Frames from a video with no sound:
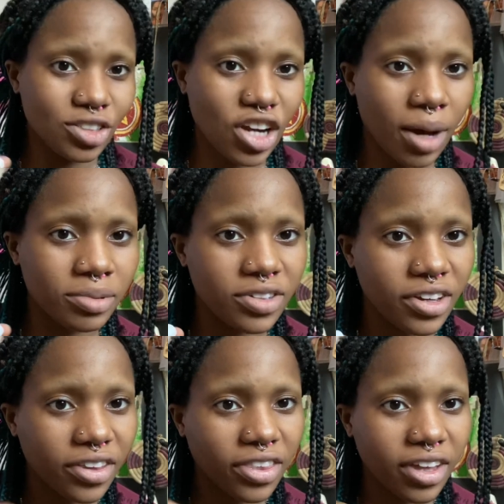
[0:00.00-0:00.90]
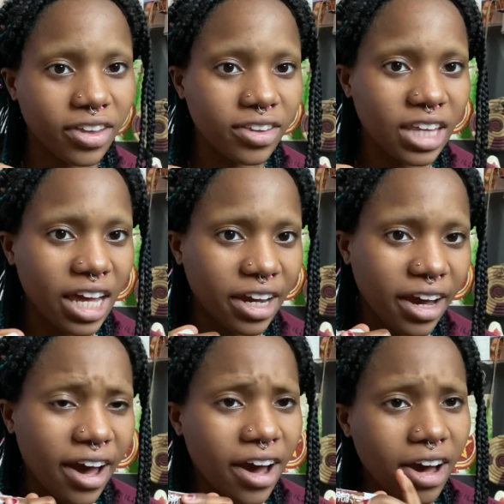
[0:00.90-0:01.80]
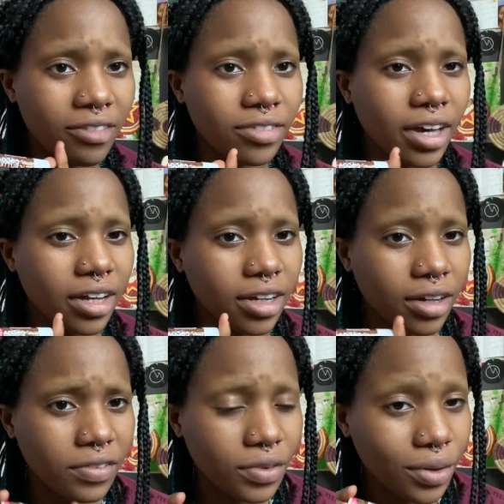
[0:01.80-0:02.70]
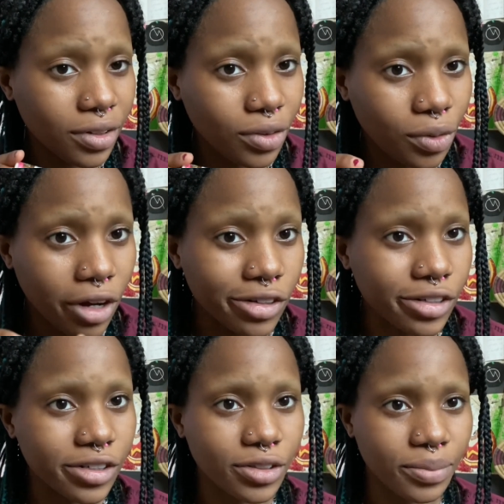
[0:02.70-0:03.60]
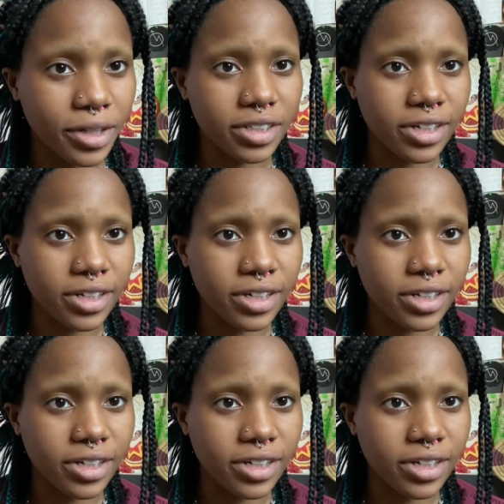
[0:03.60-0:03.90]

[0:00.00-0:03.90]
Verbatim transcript: chapstick thing that I have that I've thrown in the washer too many